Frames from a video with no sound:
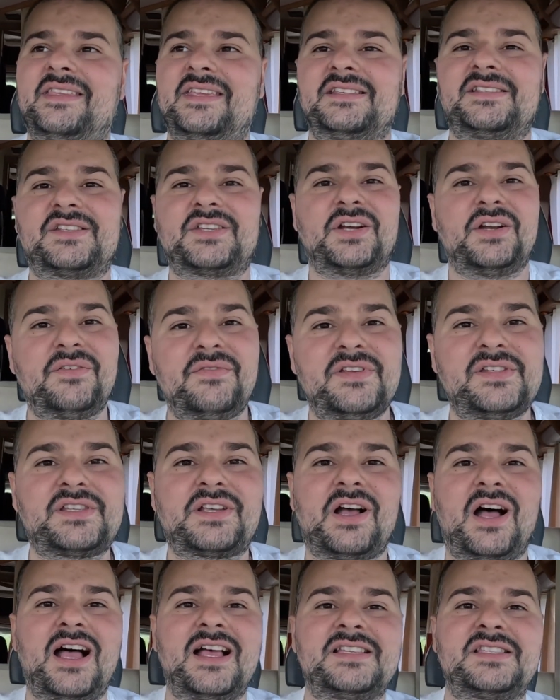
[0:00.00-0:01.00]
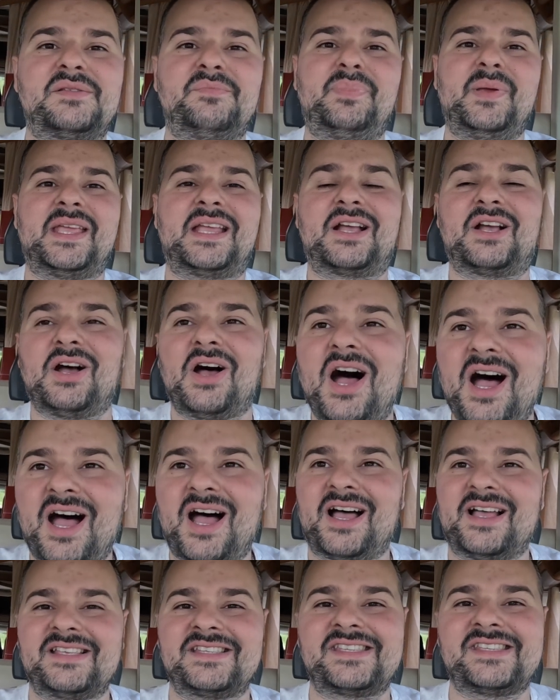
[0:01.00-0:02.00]
service costs,
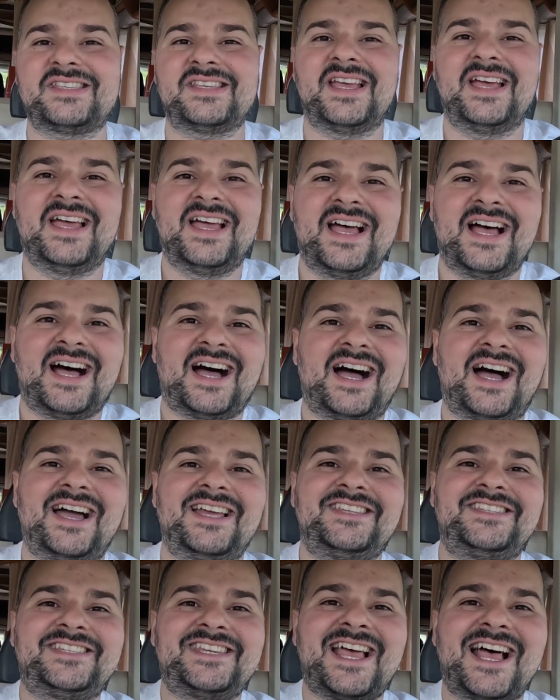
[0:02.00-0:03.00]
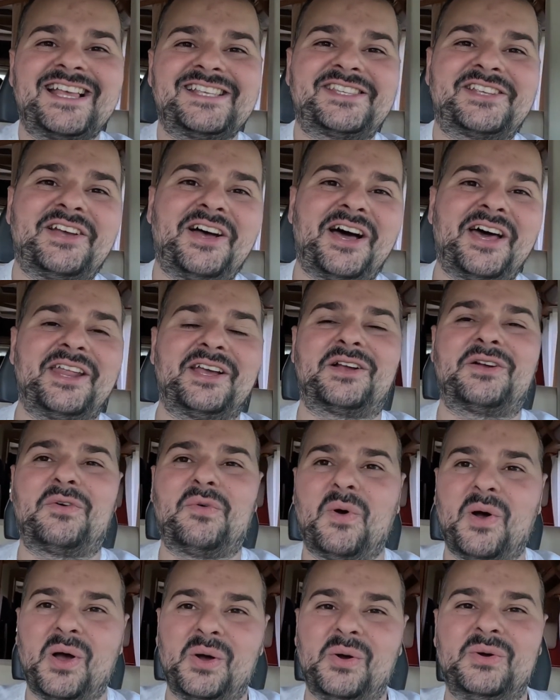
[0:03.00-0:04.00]
because I just got a
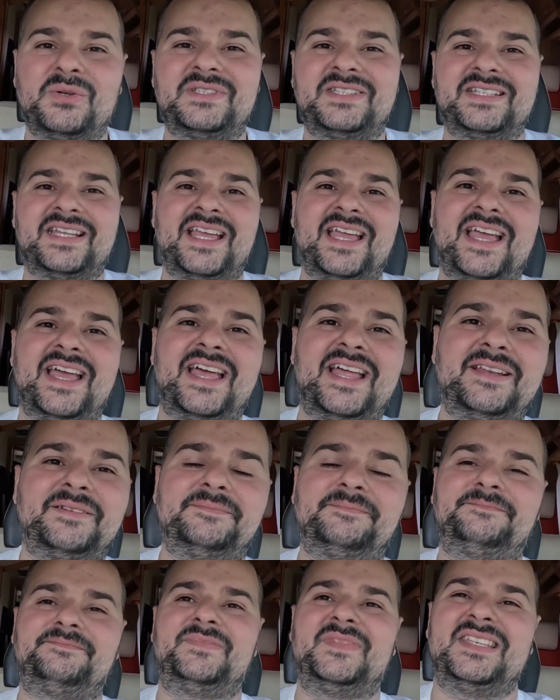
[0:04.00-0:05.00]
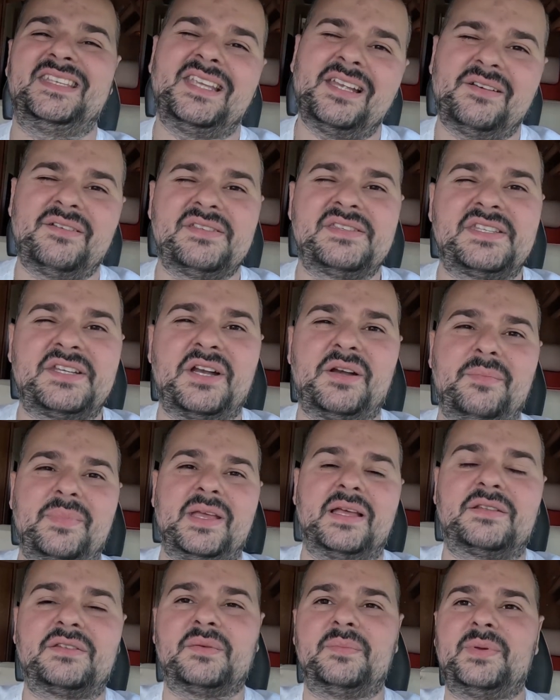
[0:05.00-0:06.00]
quote, and here in
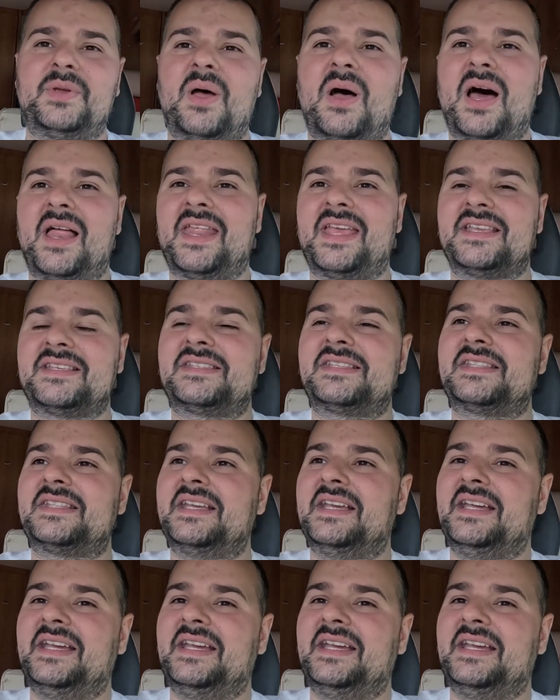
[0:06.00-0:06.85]
Serbia, to be honest,